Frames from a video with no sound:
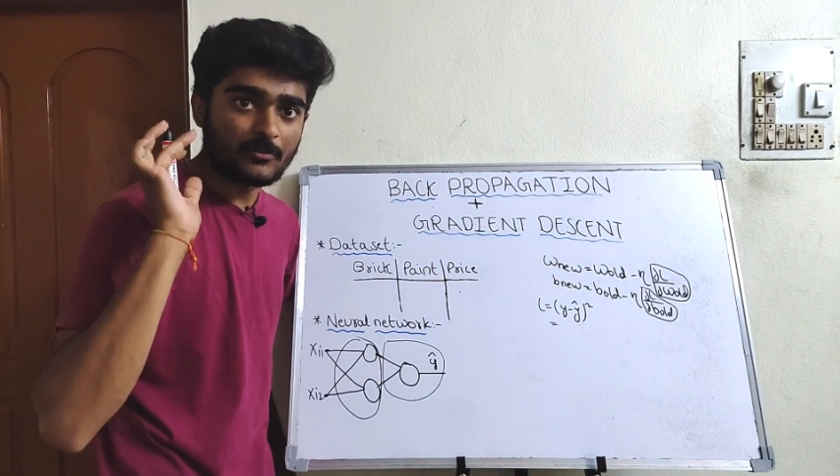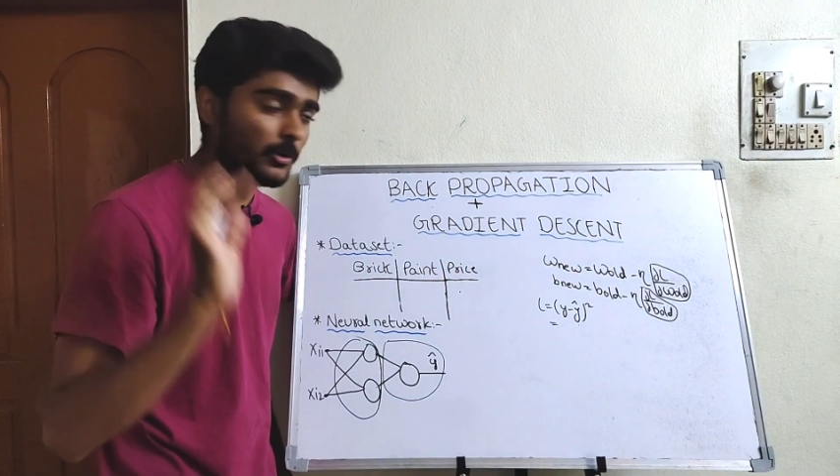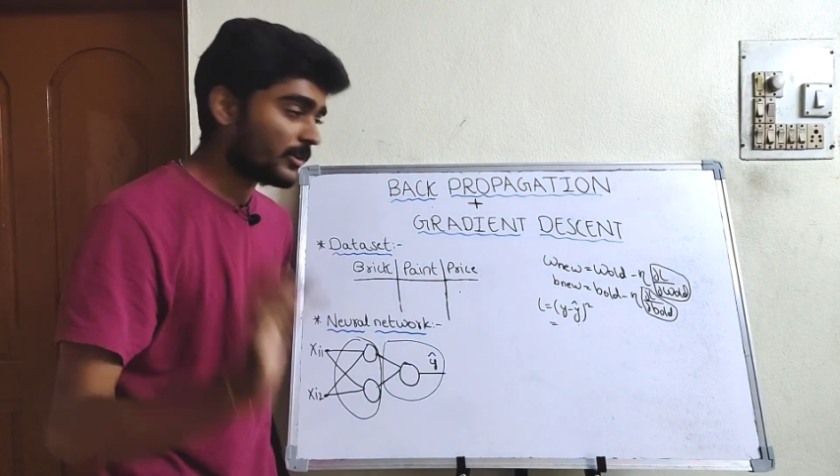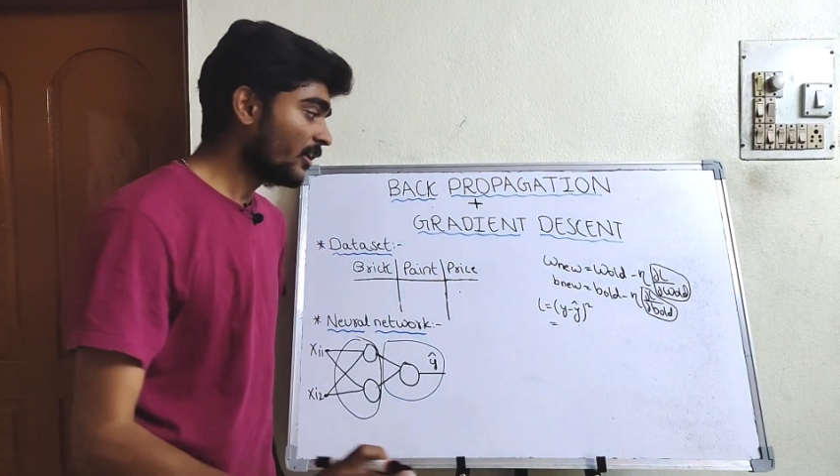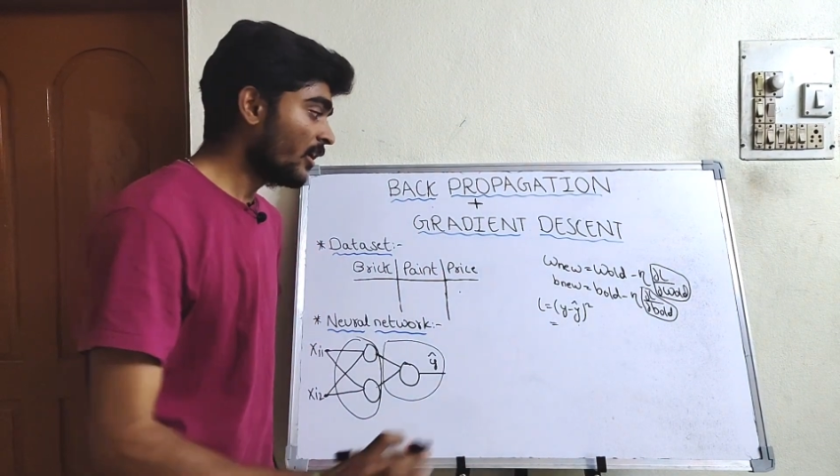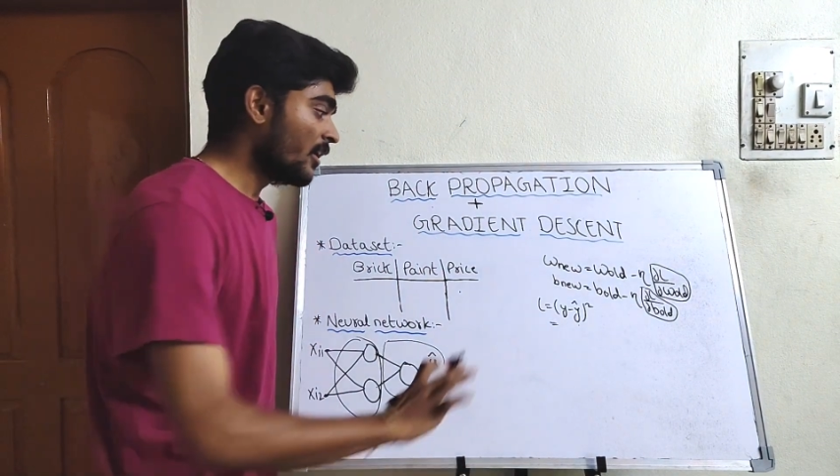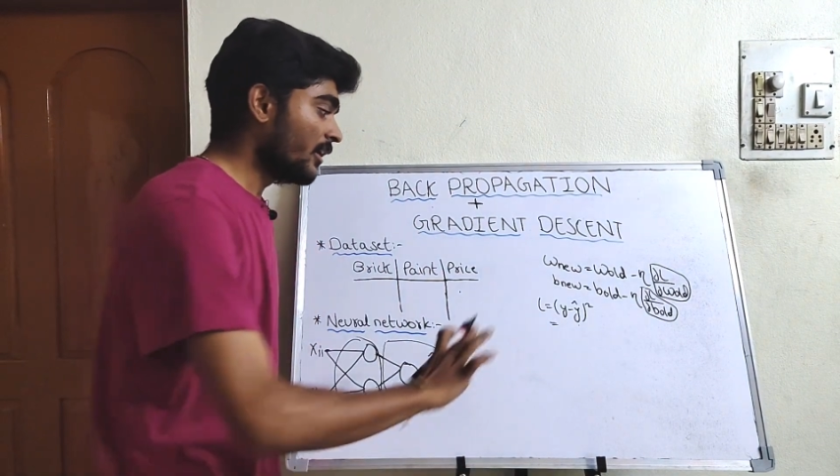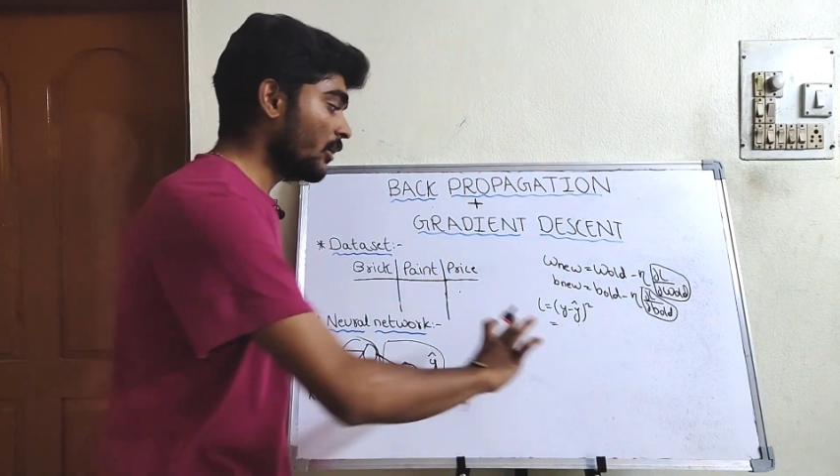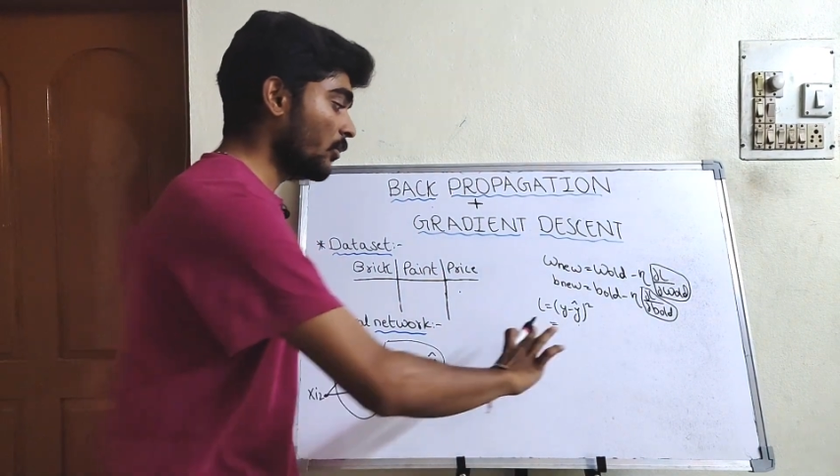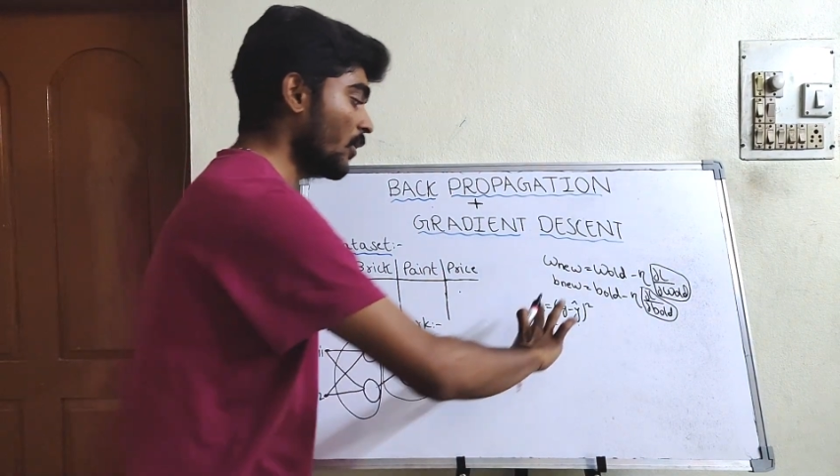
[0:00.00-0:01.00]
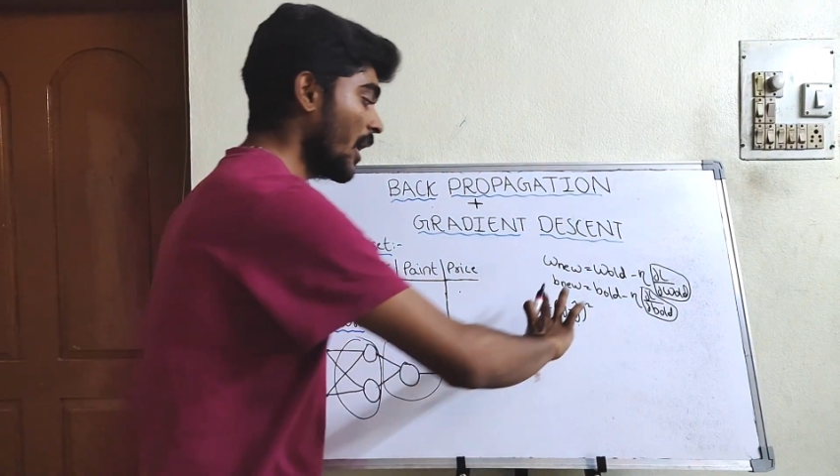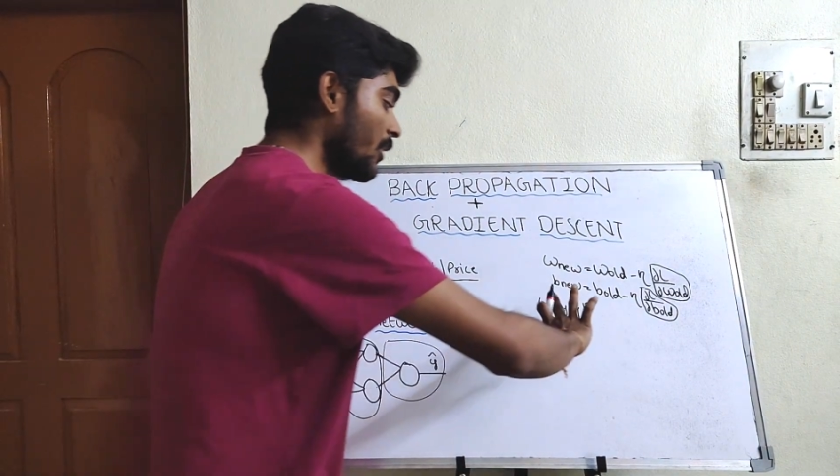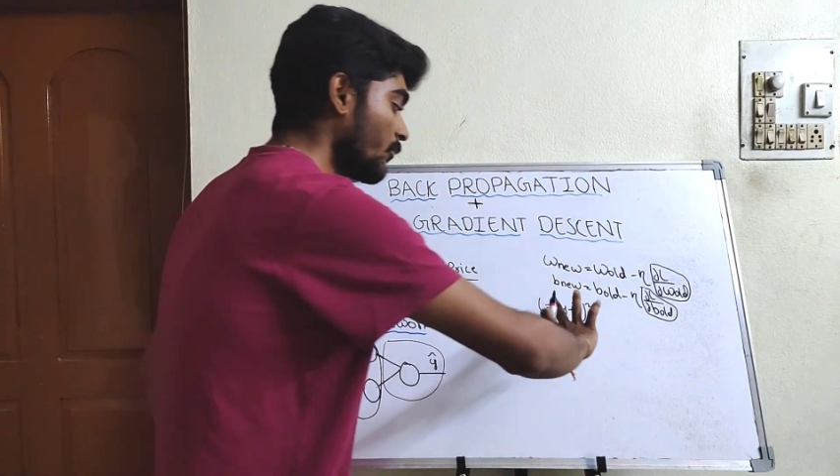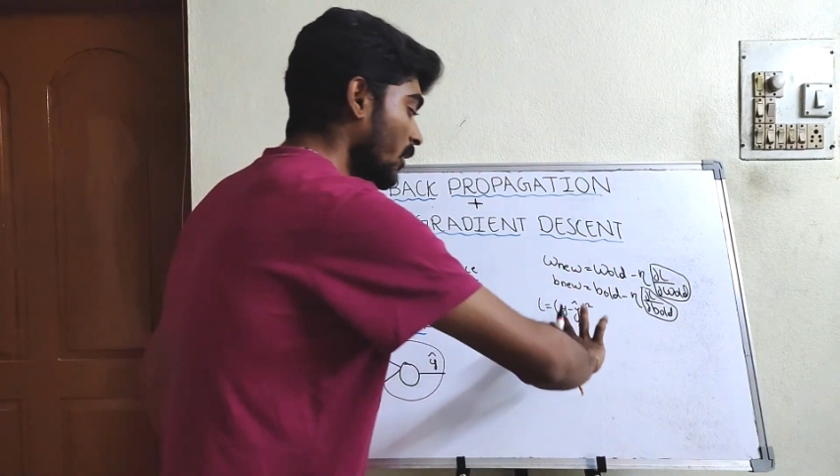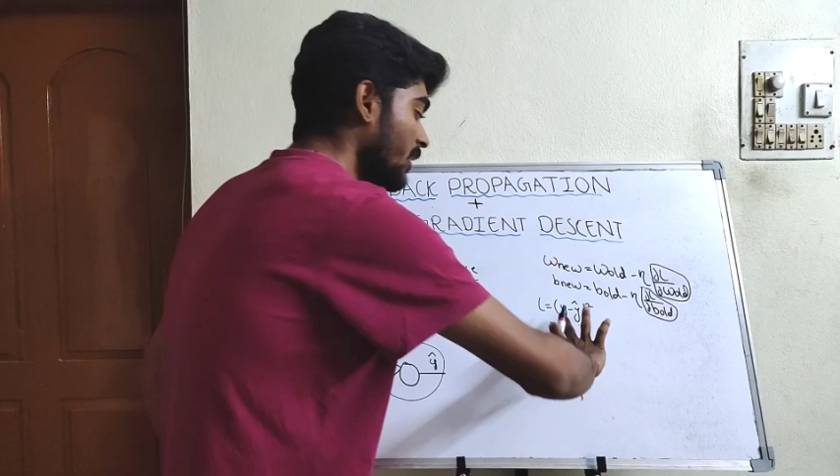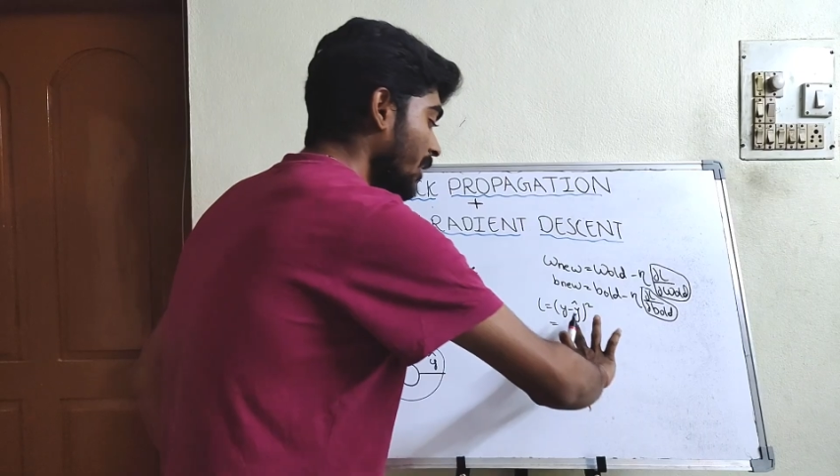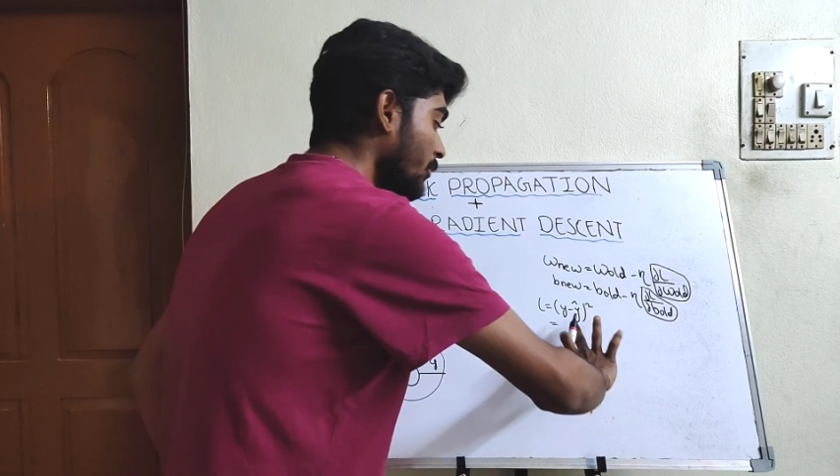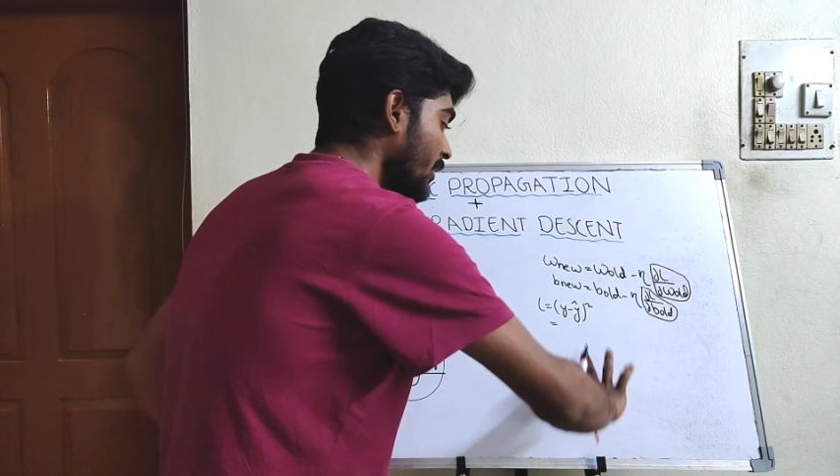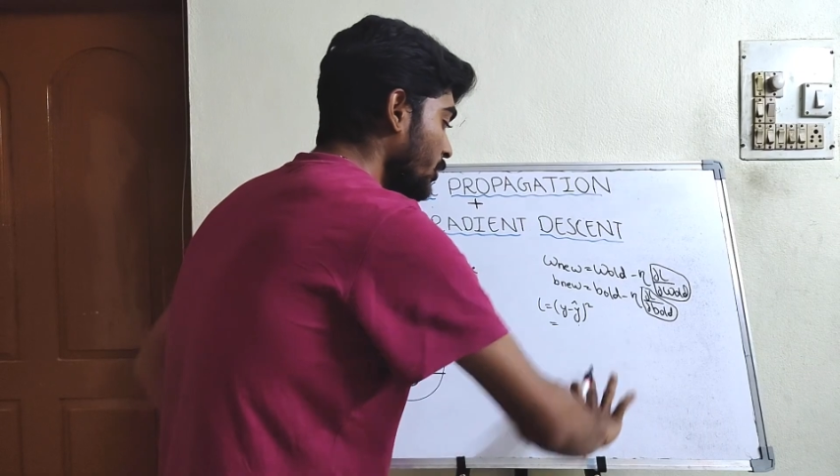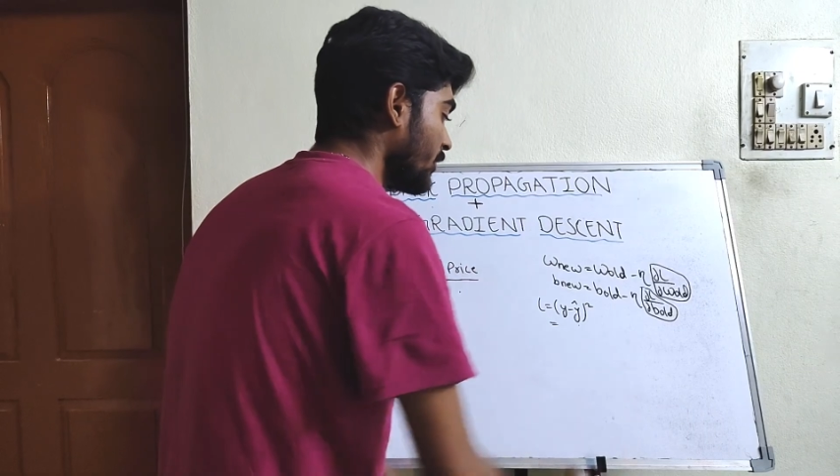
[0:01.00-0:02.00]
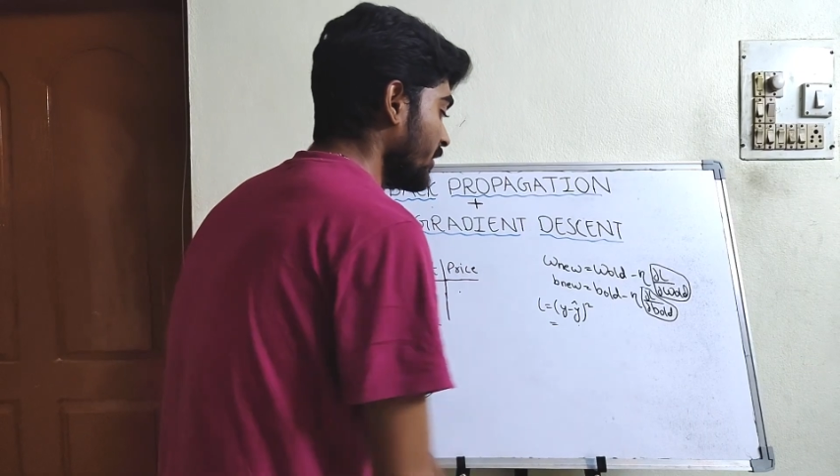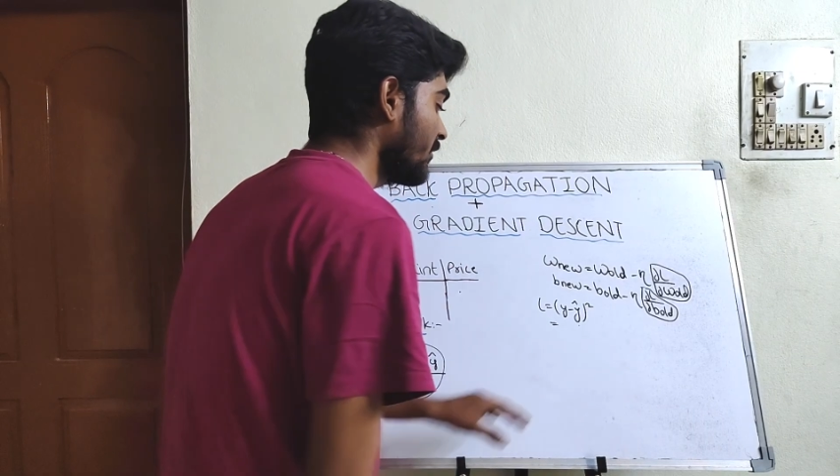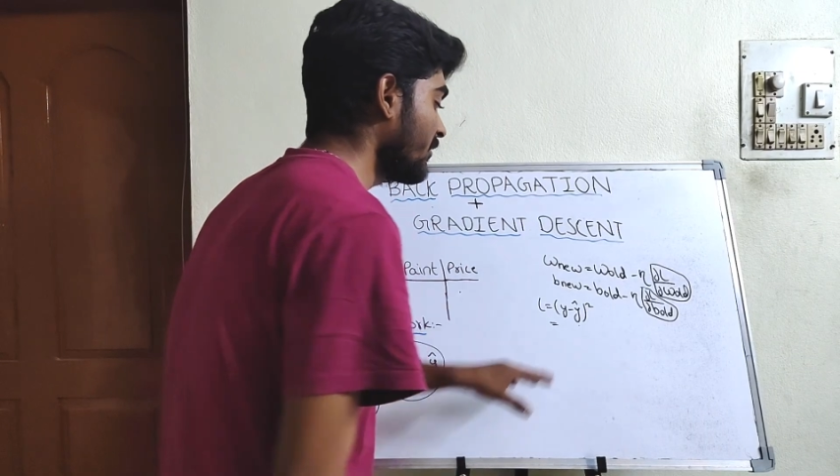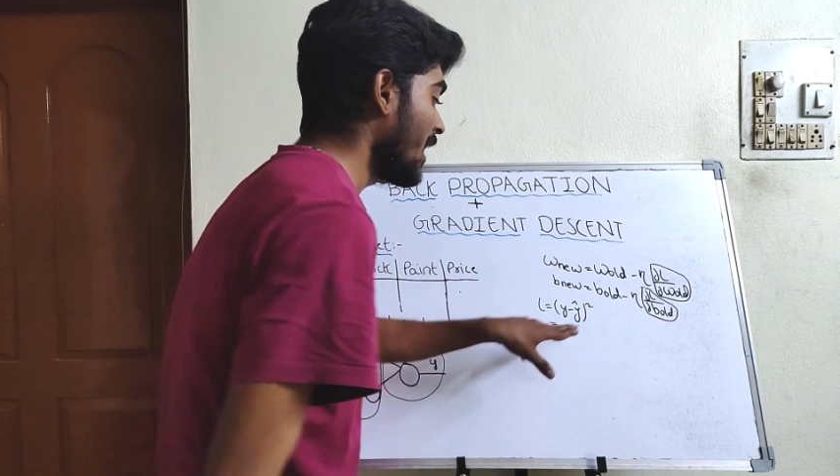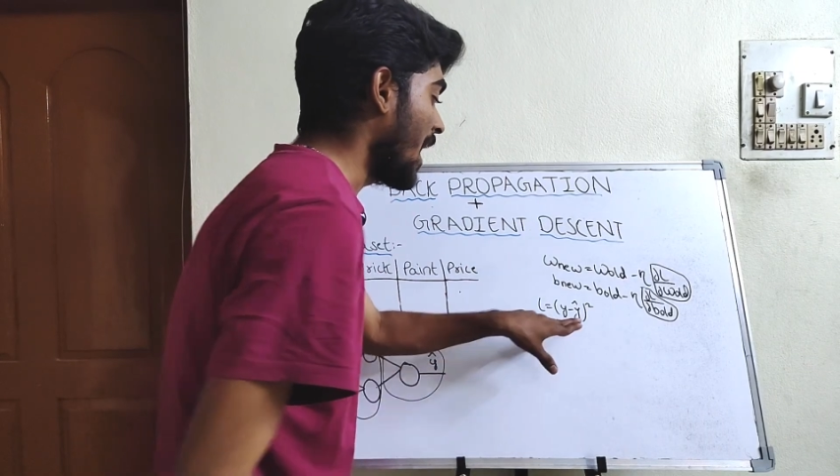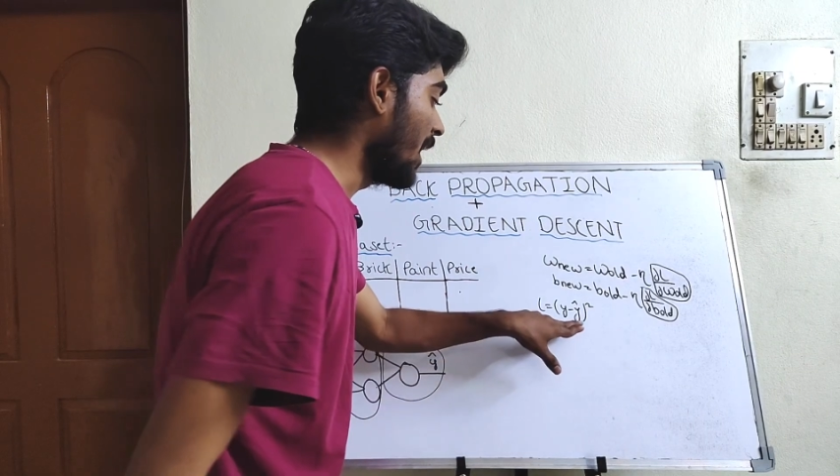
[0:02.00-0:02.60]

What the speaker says: Okay, now what I'll be doing is